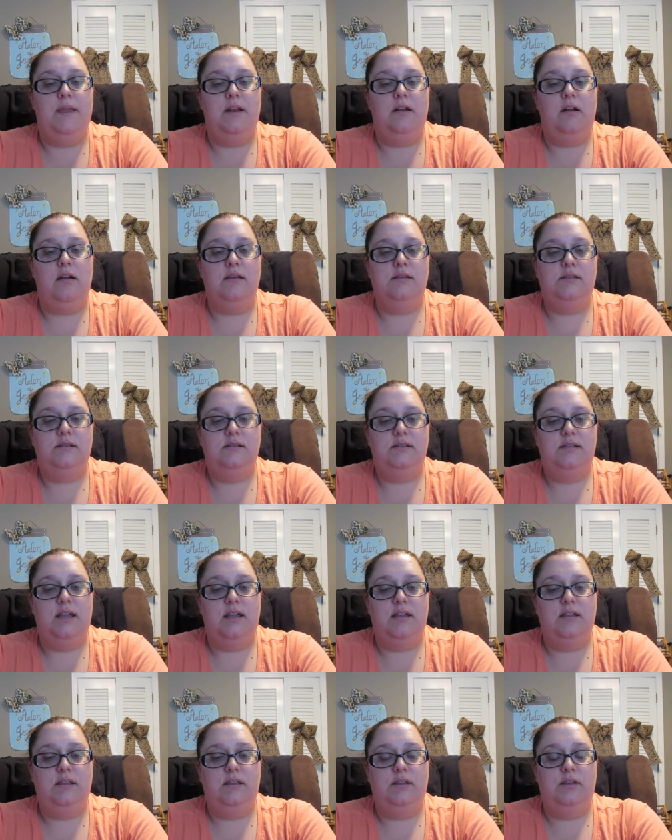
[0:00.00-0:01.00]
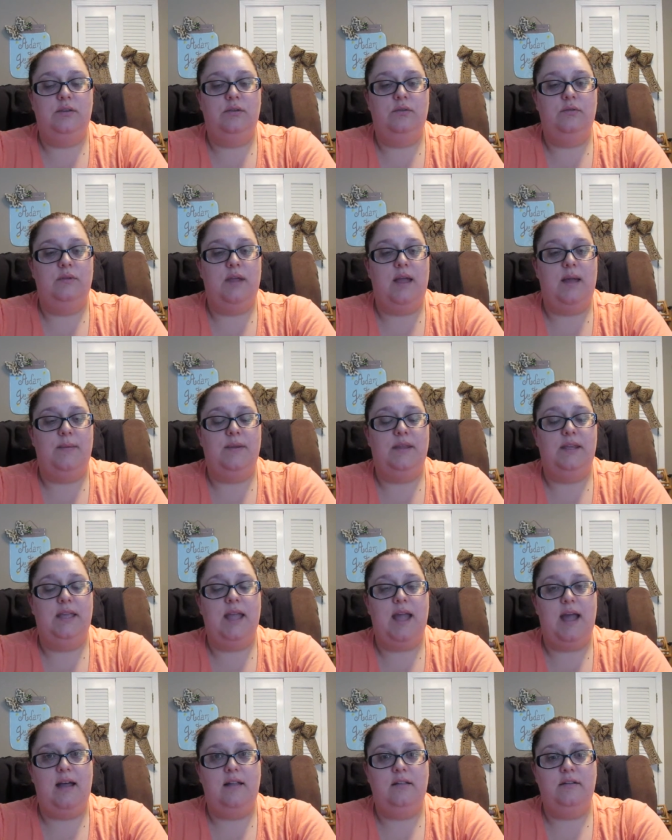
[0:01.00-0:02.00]
also tell you how many
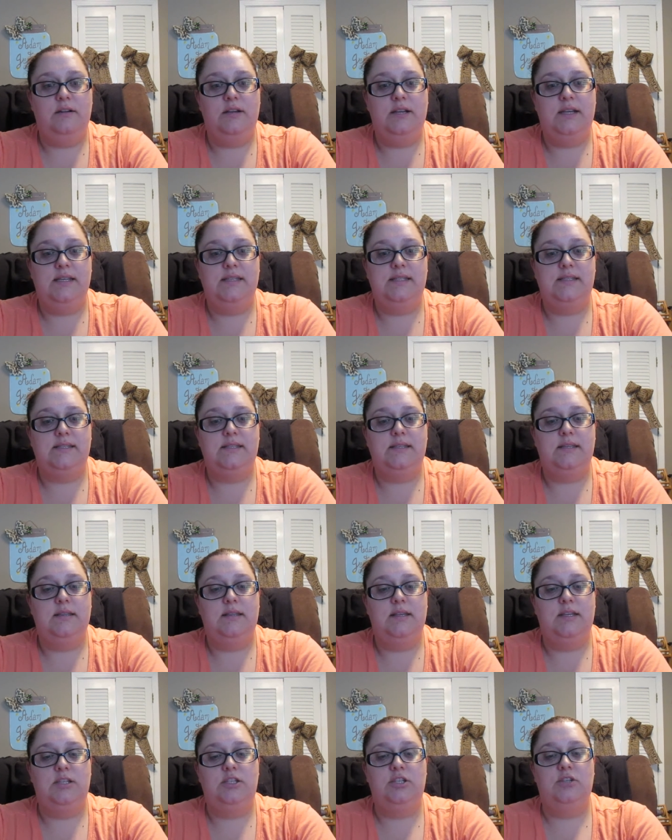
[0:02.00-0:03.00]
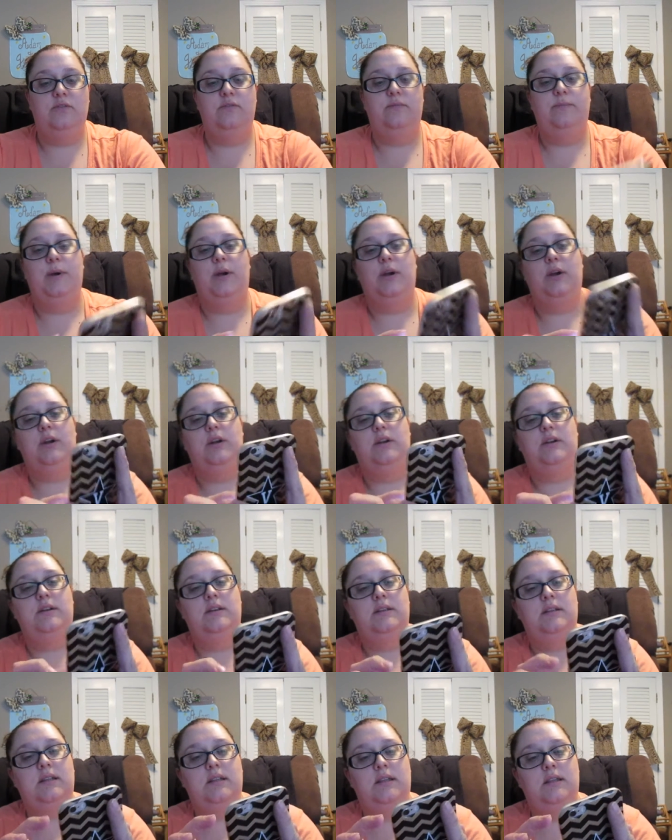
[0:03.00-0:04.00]
calories that you've
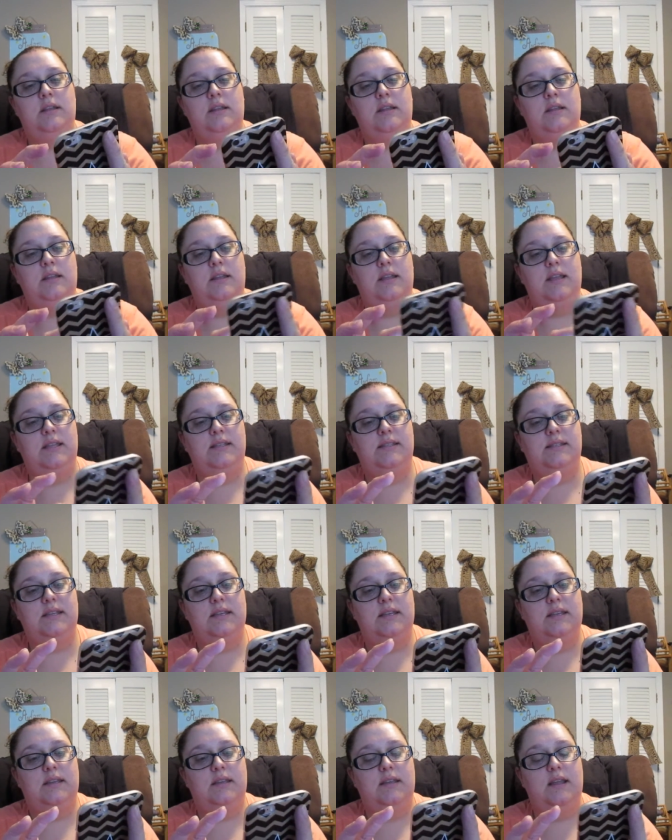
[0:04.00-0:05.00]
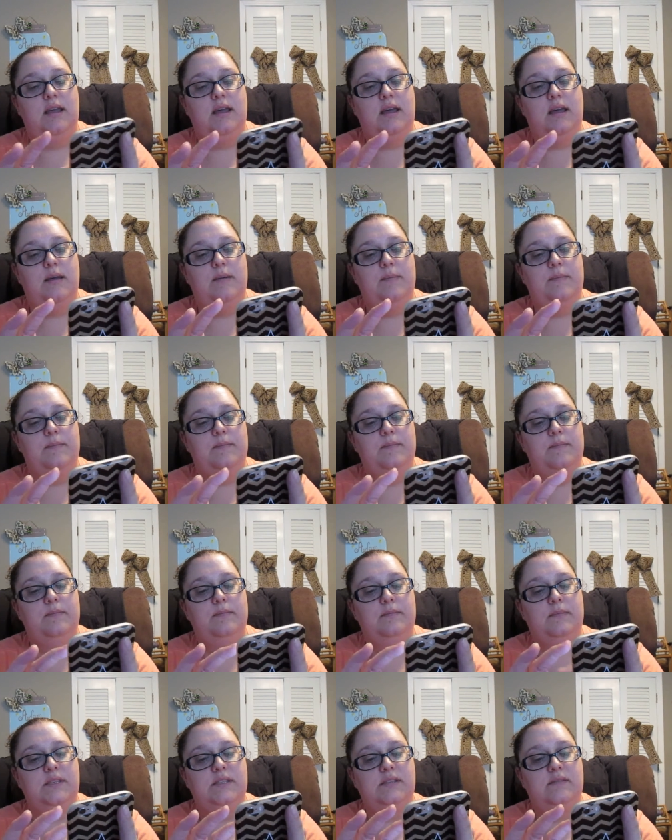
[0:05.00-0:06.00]
burned. It's in,
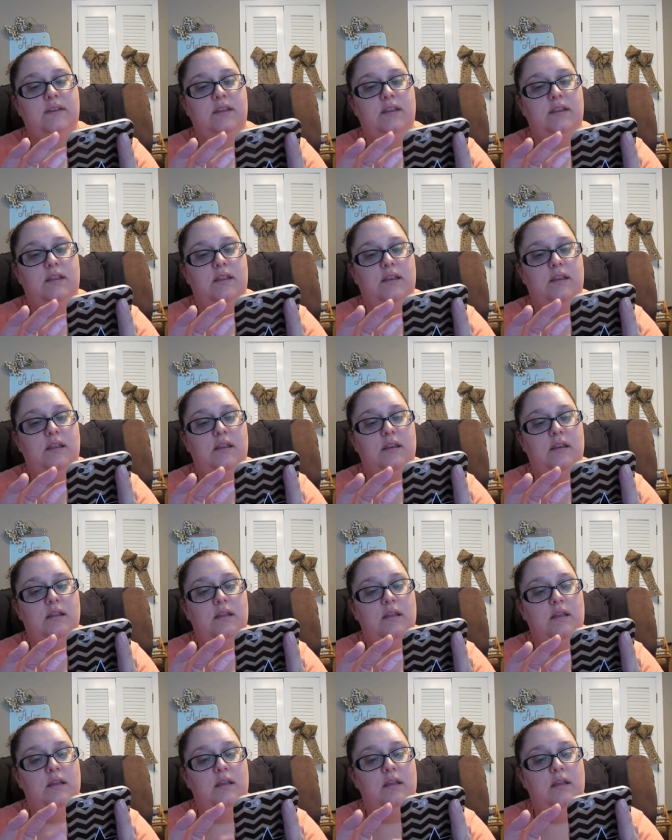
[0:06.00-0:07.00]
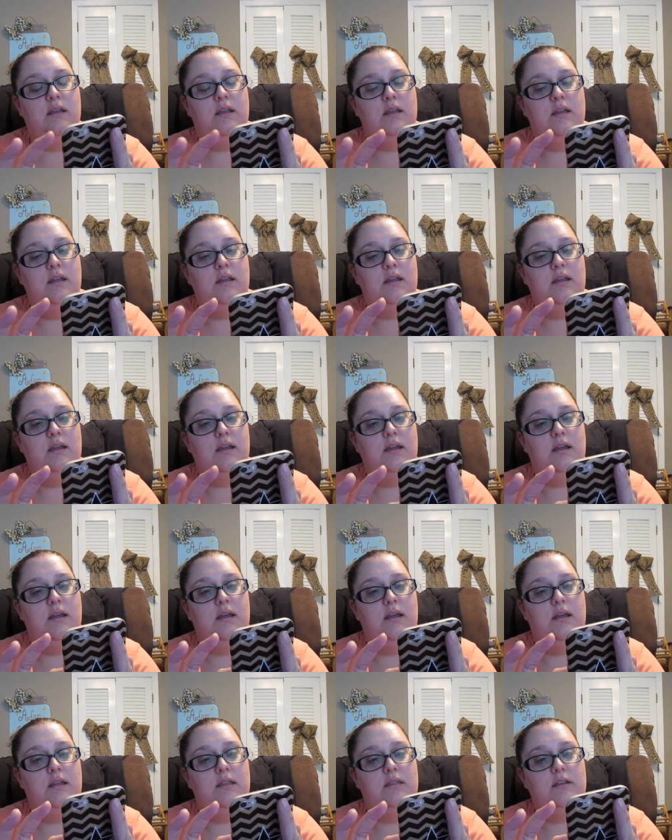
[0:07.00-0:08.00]
let me see if I can hit it.
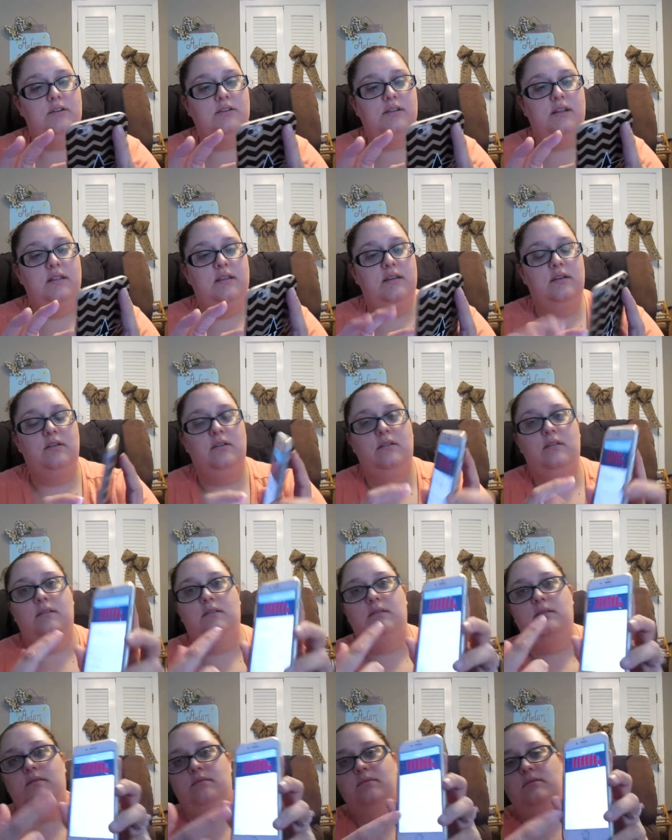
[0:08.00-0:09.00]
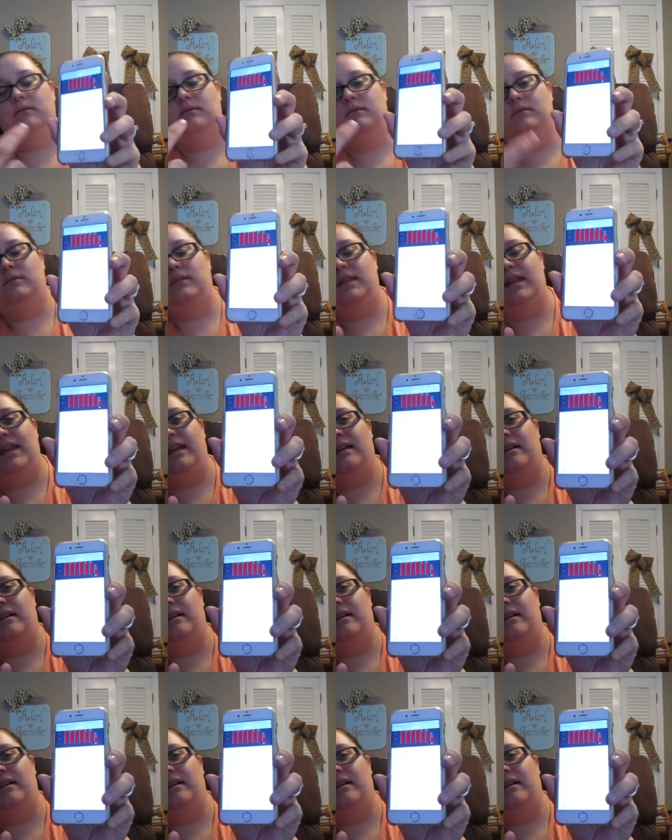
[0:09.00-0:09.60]
There's a little thing